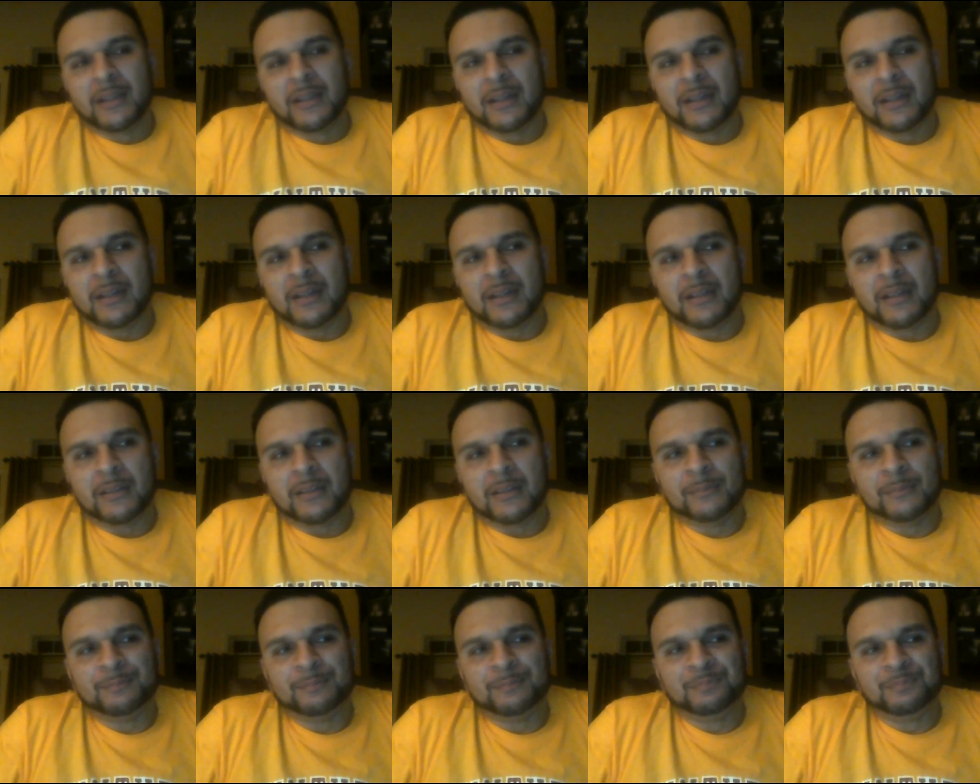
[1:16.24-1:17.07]

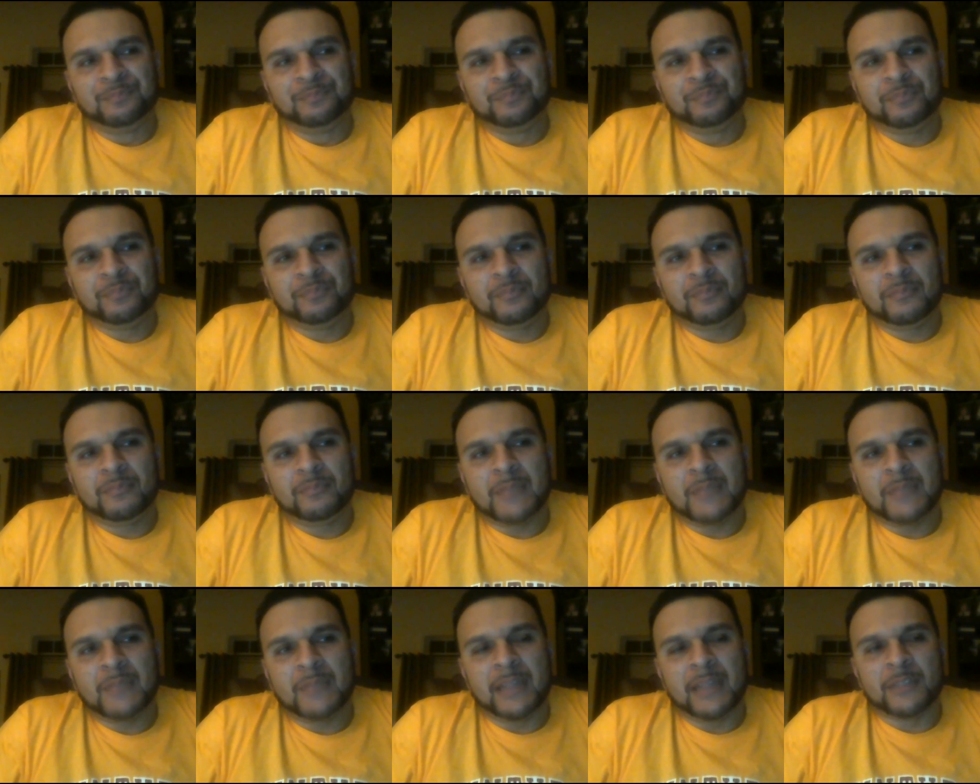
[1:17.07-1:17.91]
I
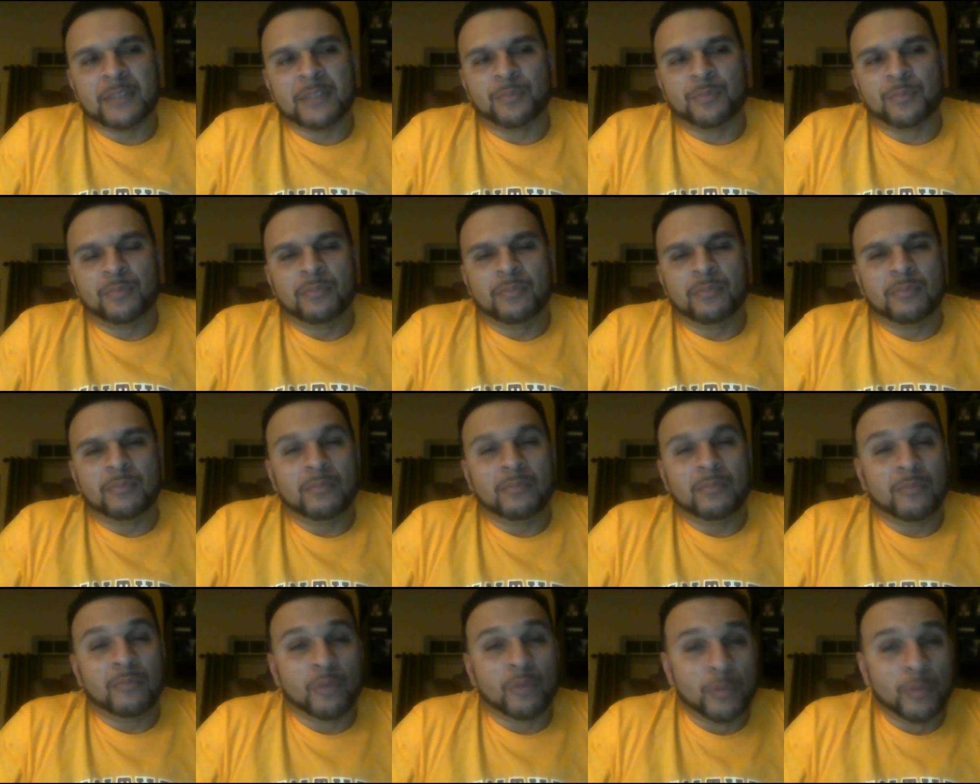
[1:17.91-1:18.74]
guess
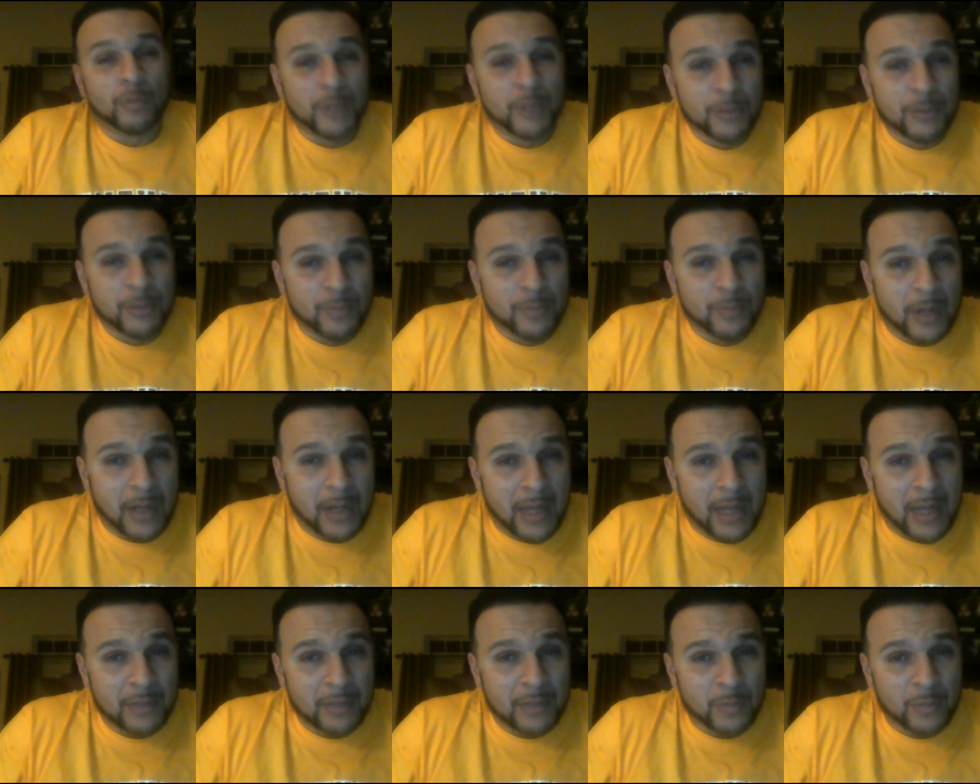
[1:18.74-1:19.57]
rumors Brock
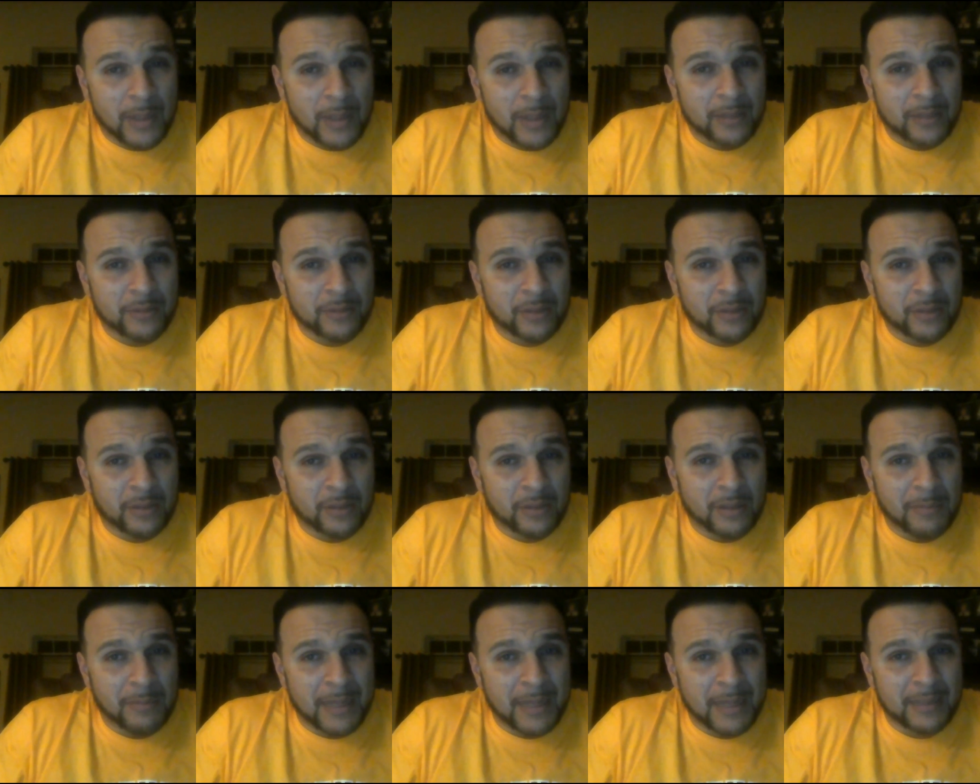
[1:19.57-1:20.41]
Osweiler is going to
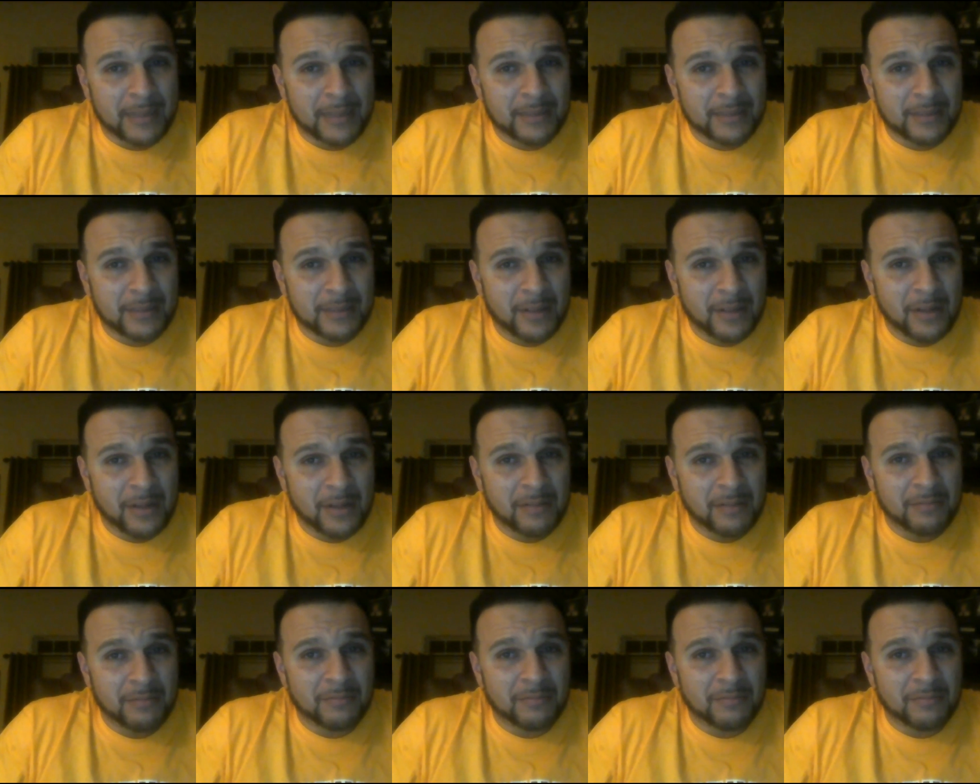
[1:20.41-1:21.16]
come back and start.